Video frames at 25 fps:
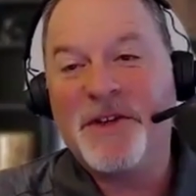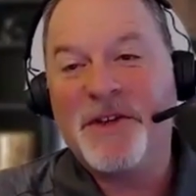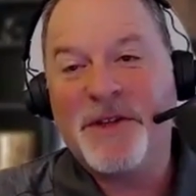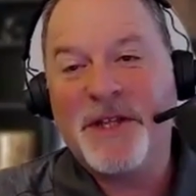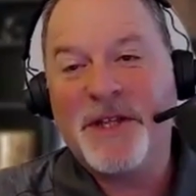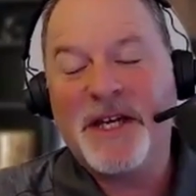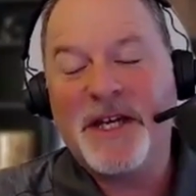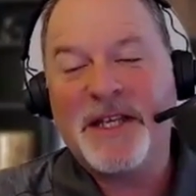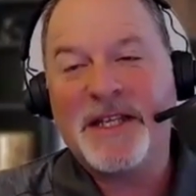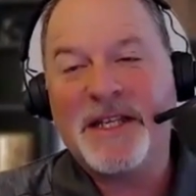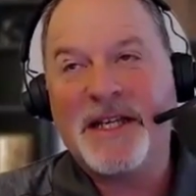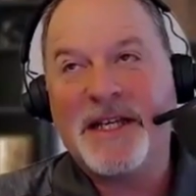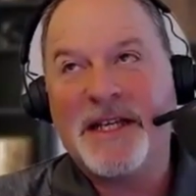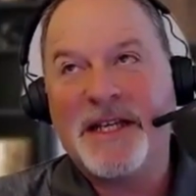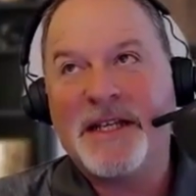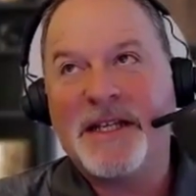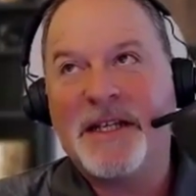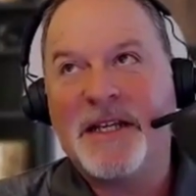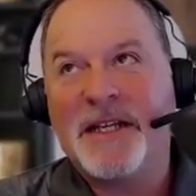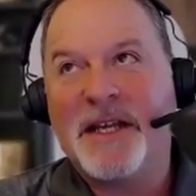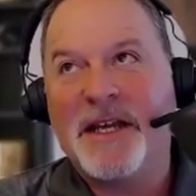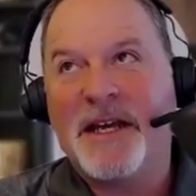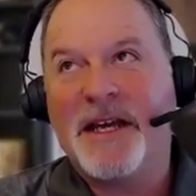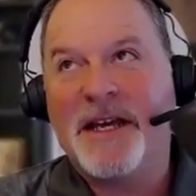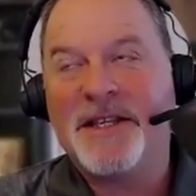view, and
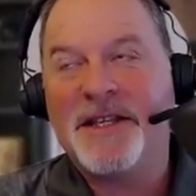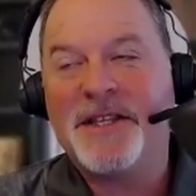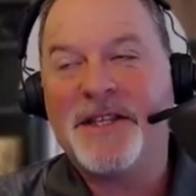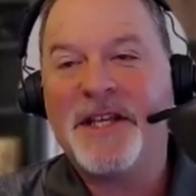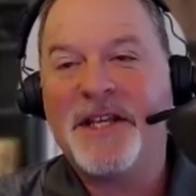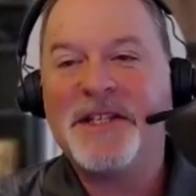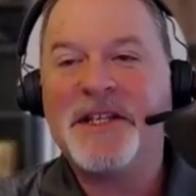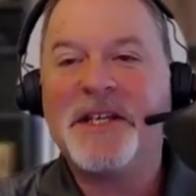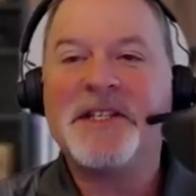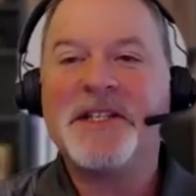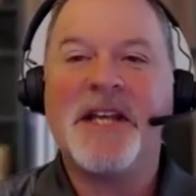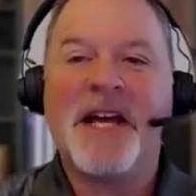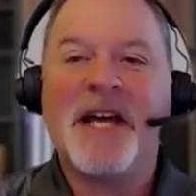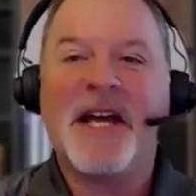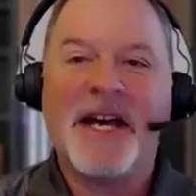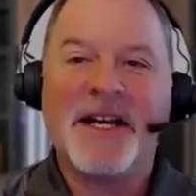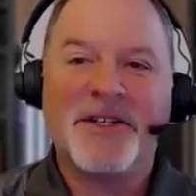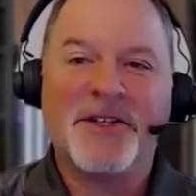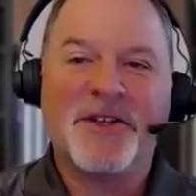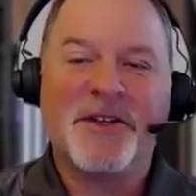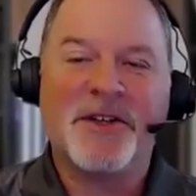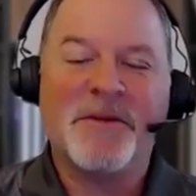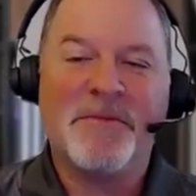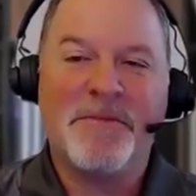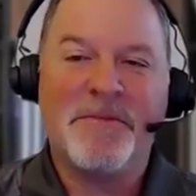that doesn't
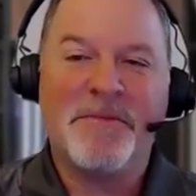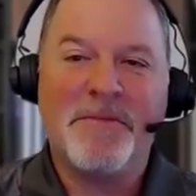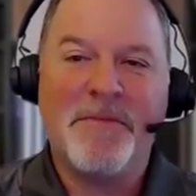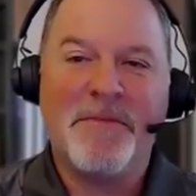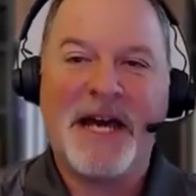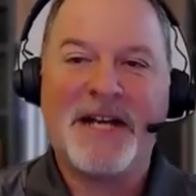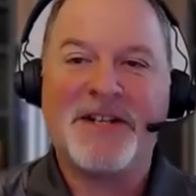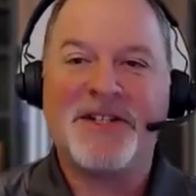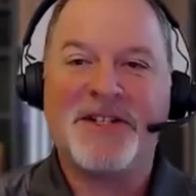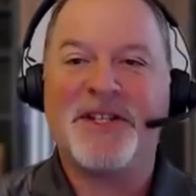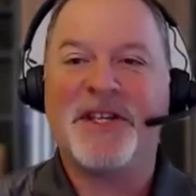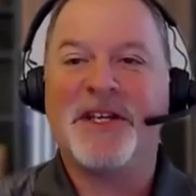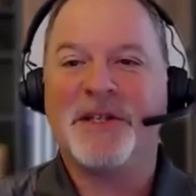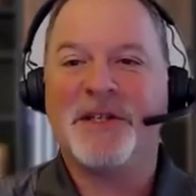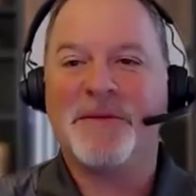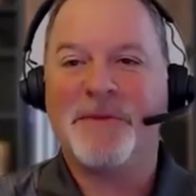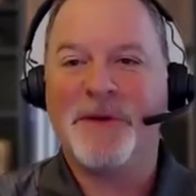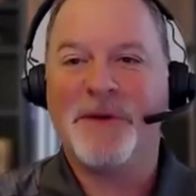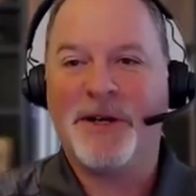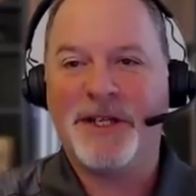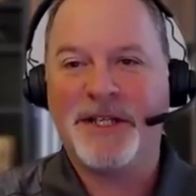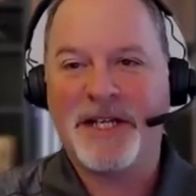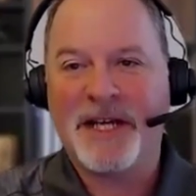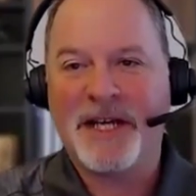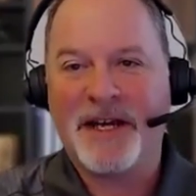actually match the
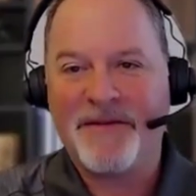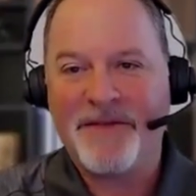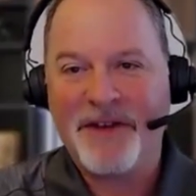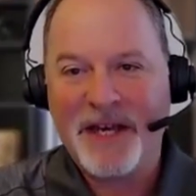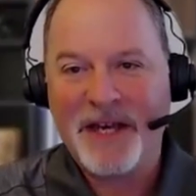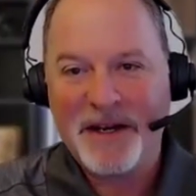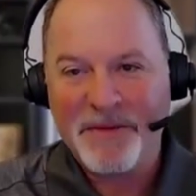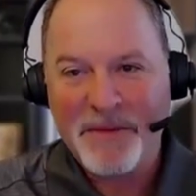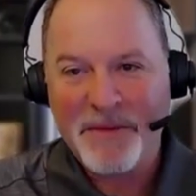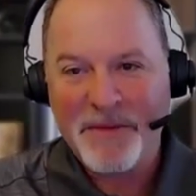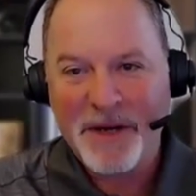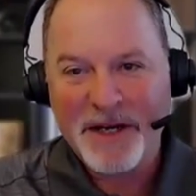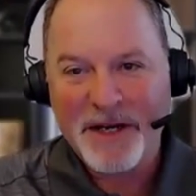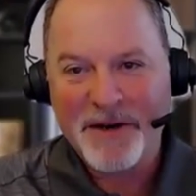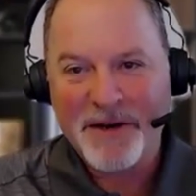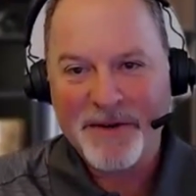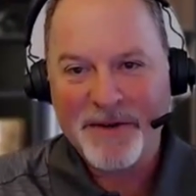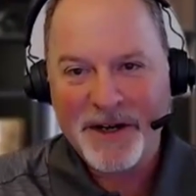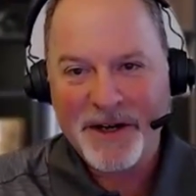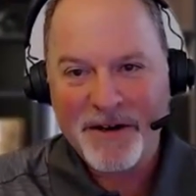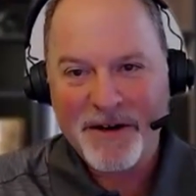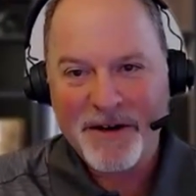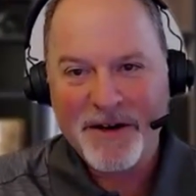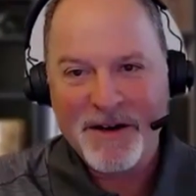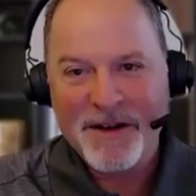experience I've had in my
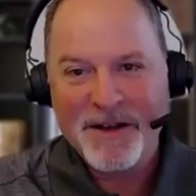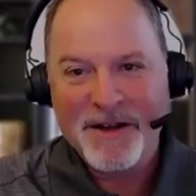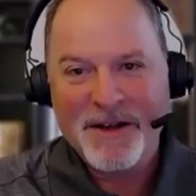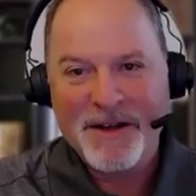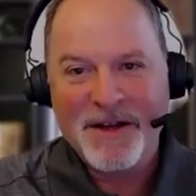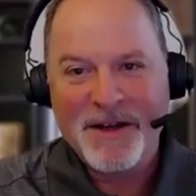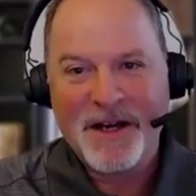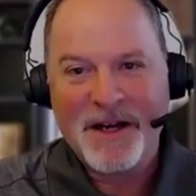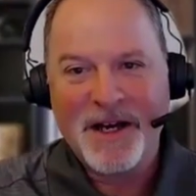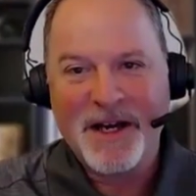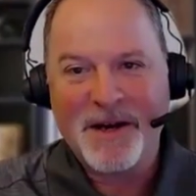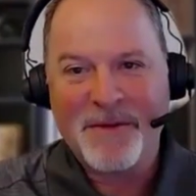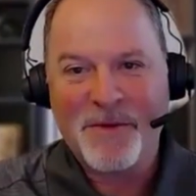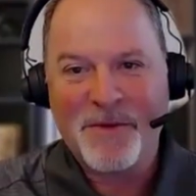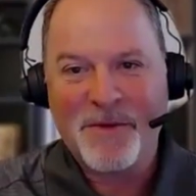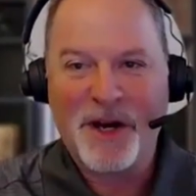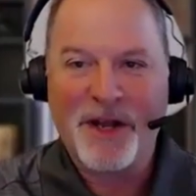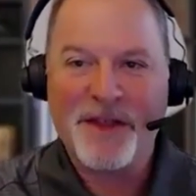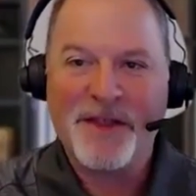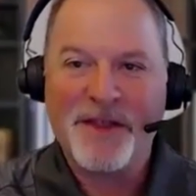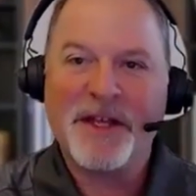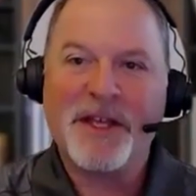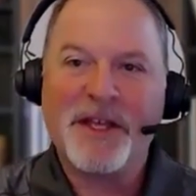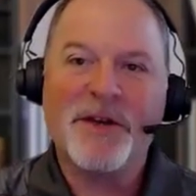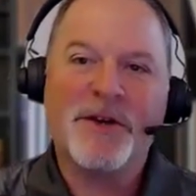career, where
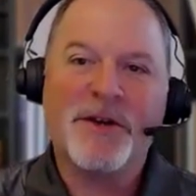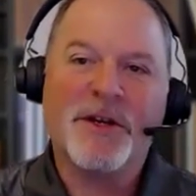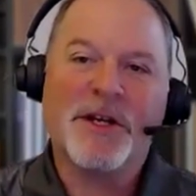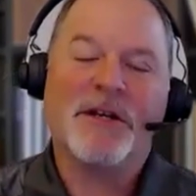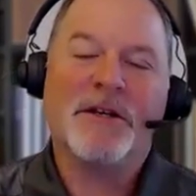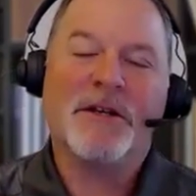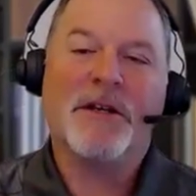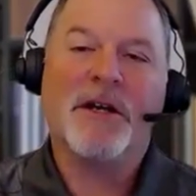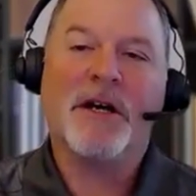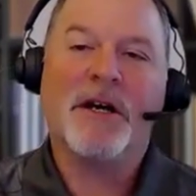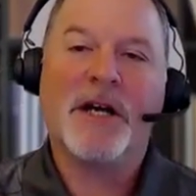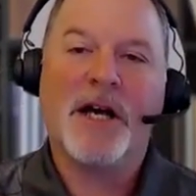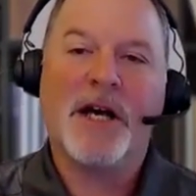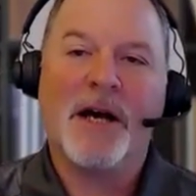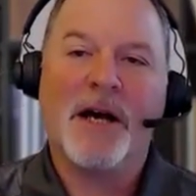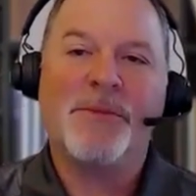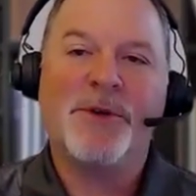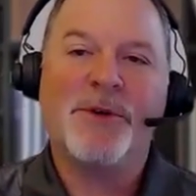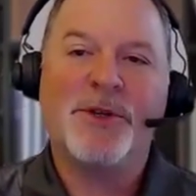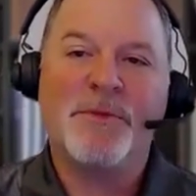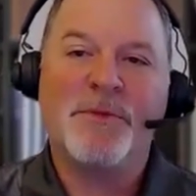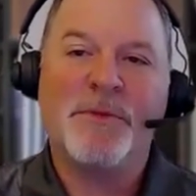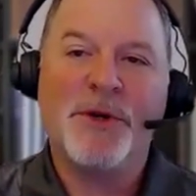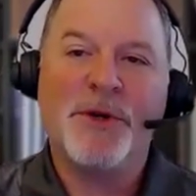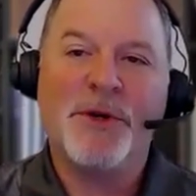I think you can
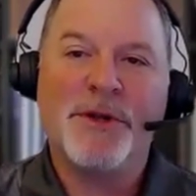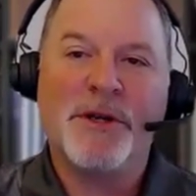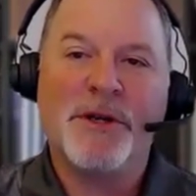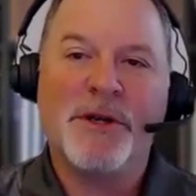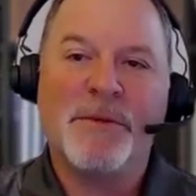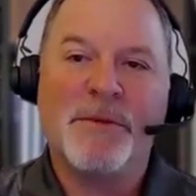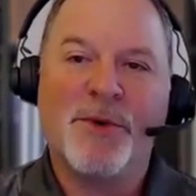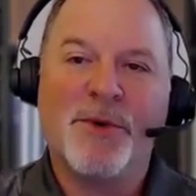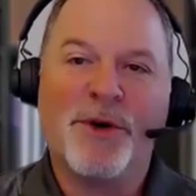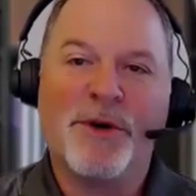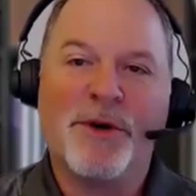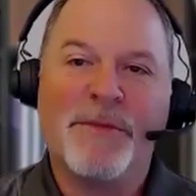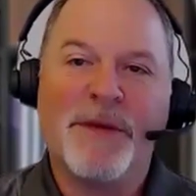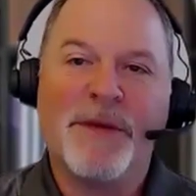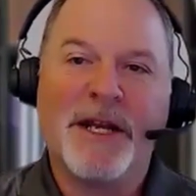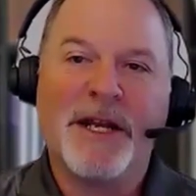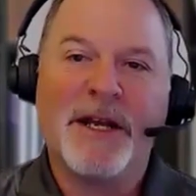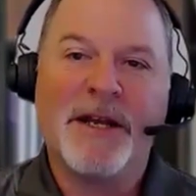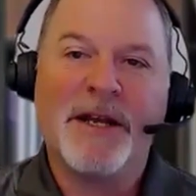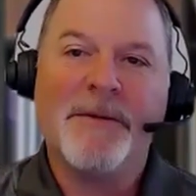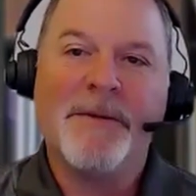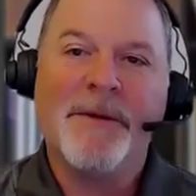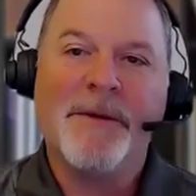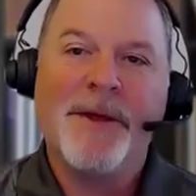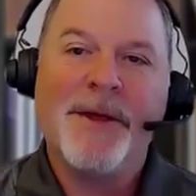accomplish both in a board
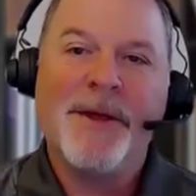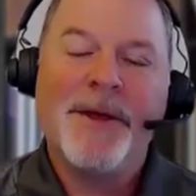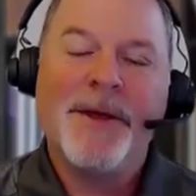meeting.